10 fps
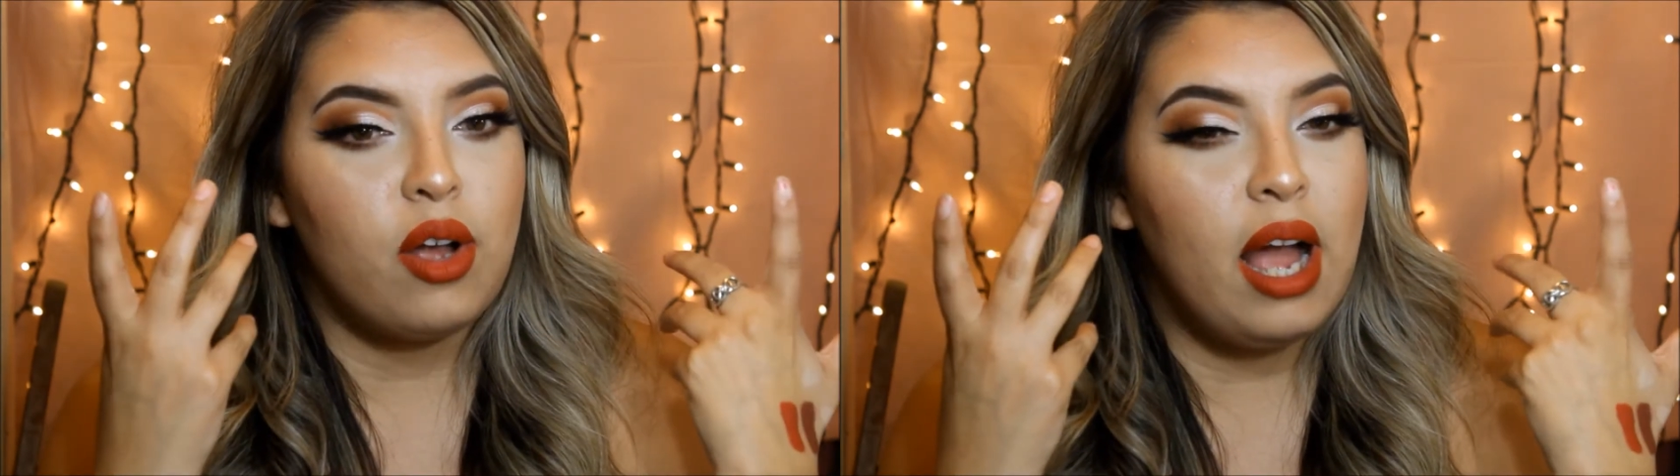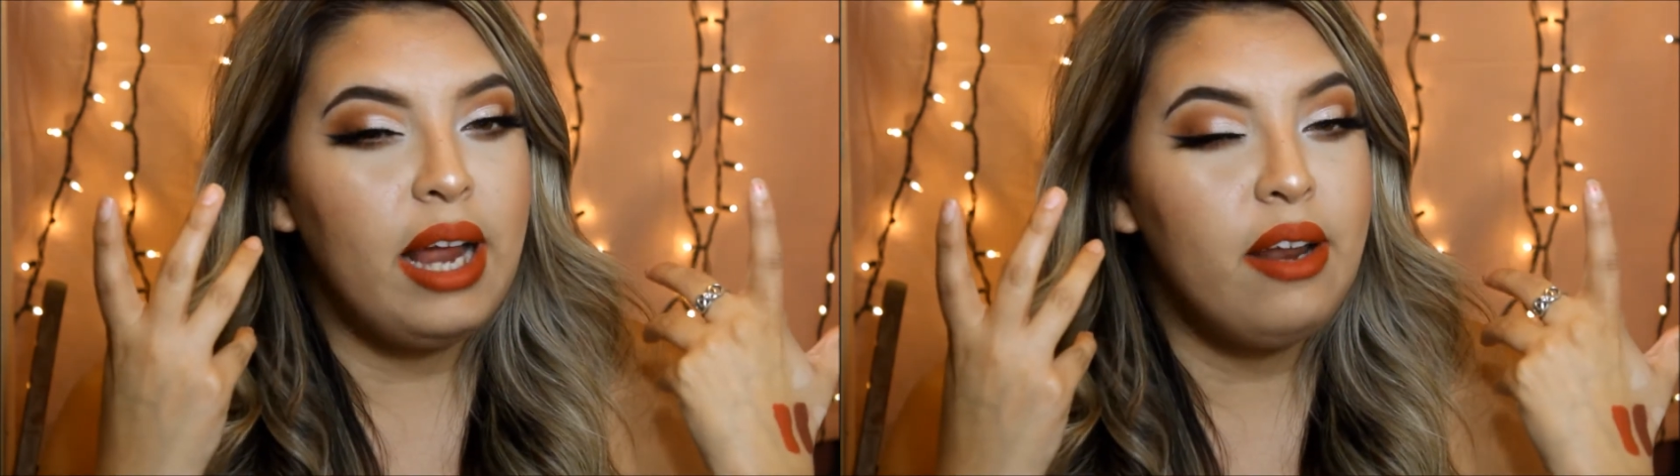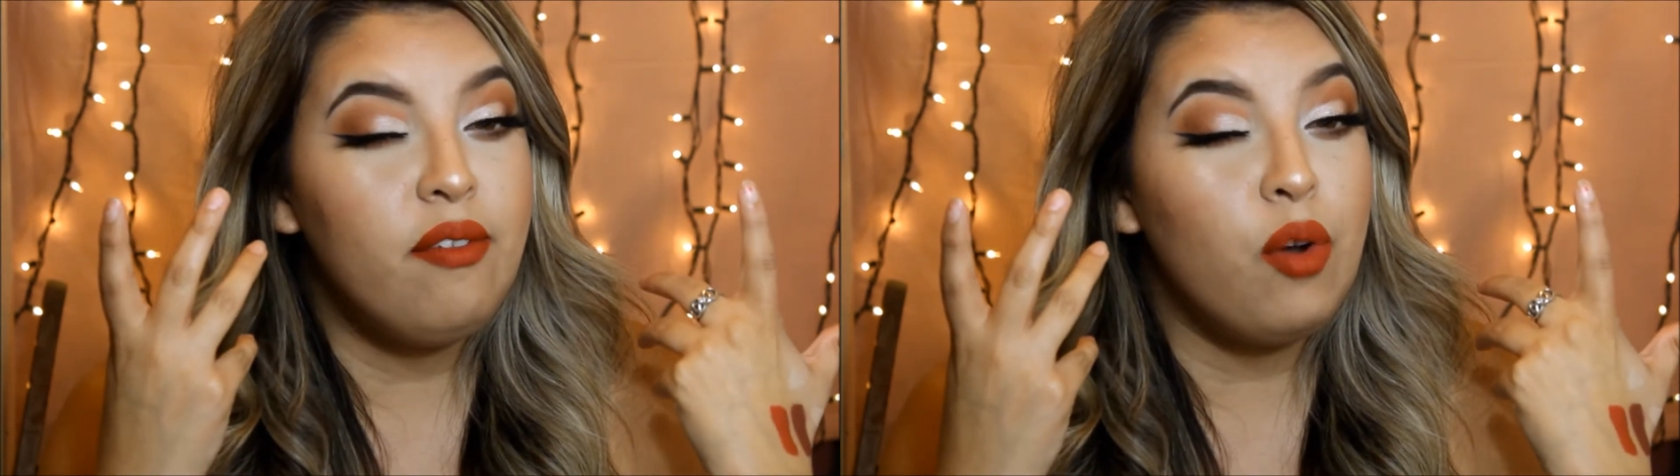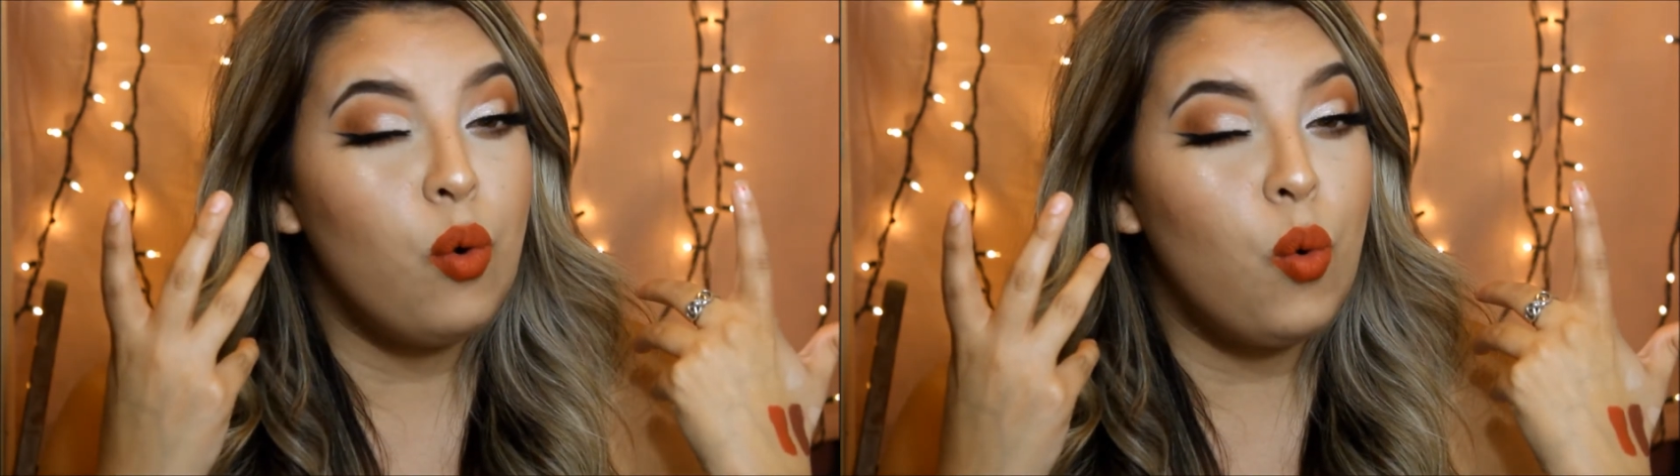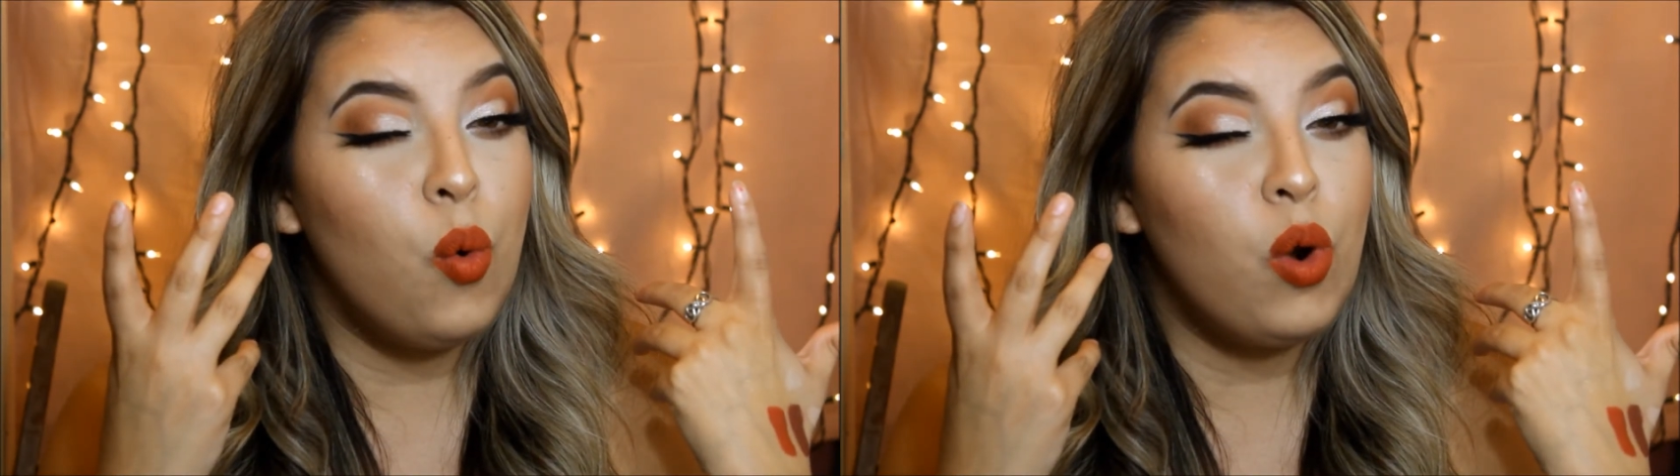kind
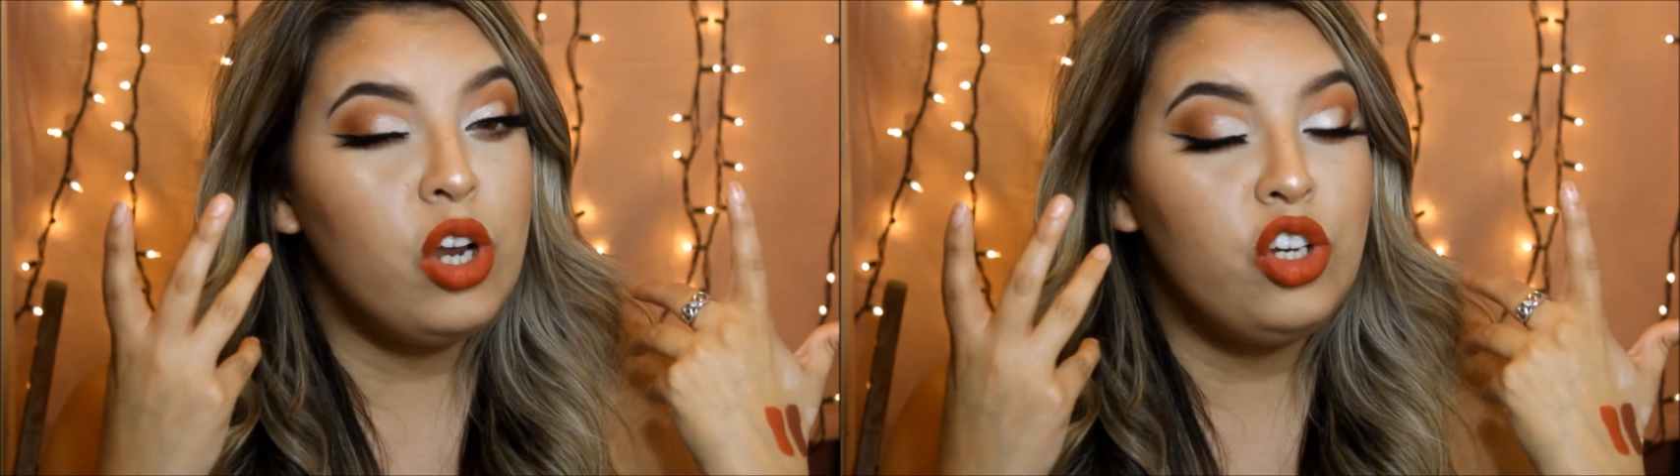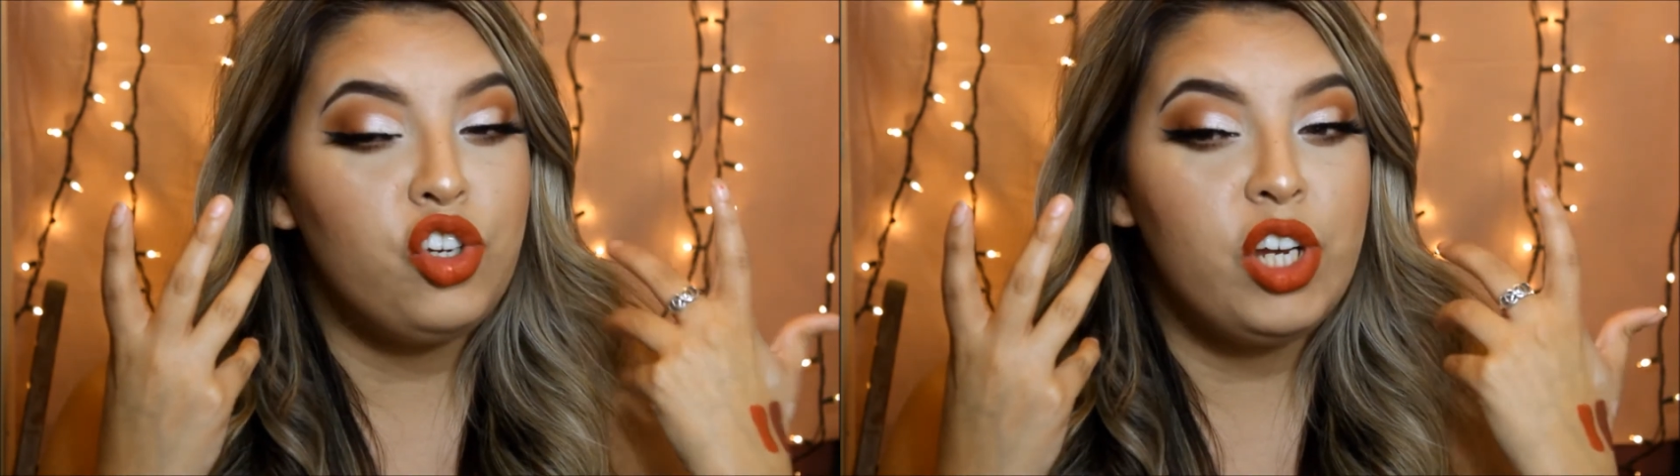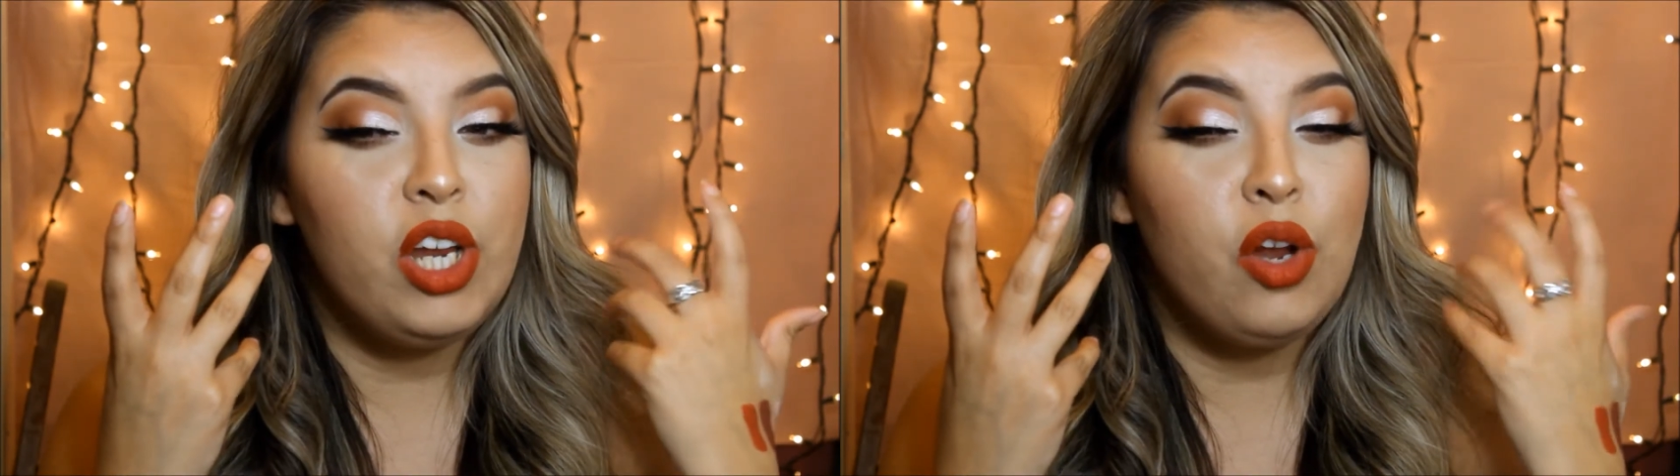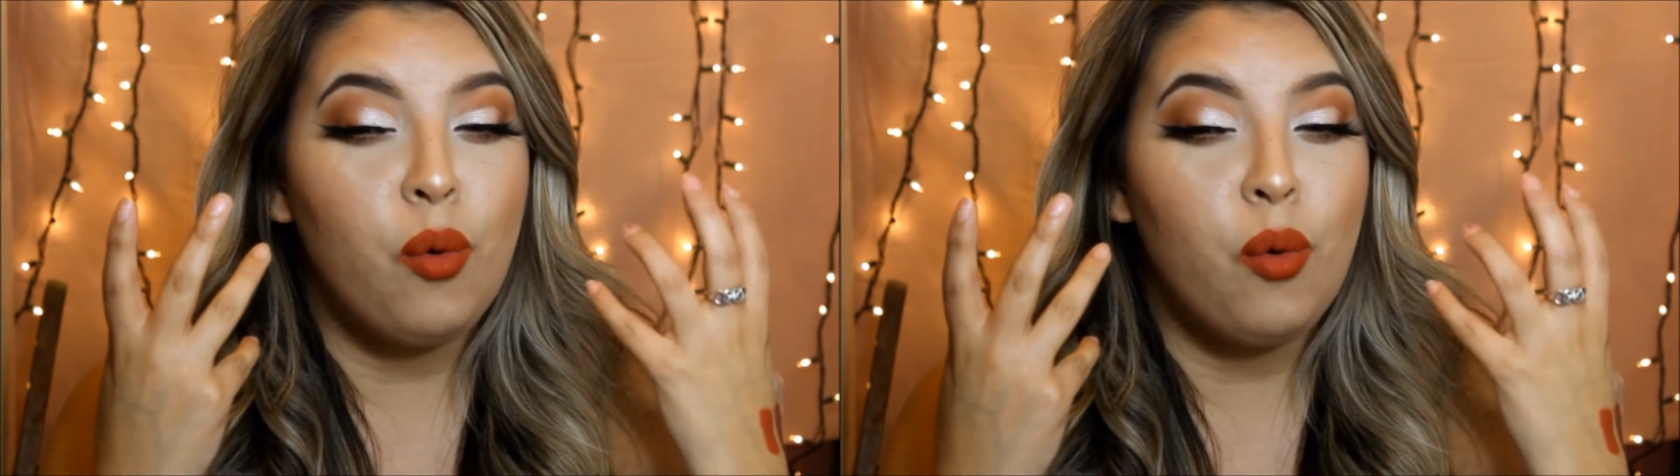of orangey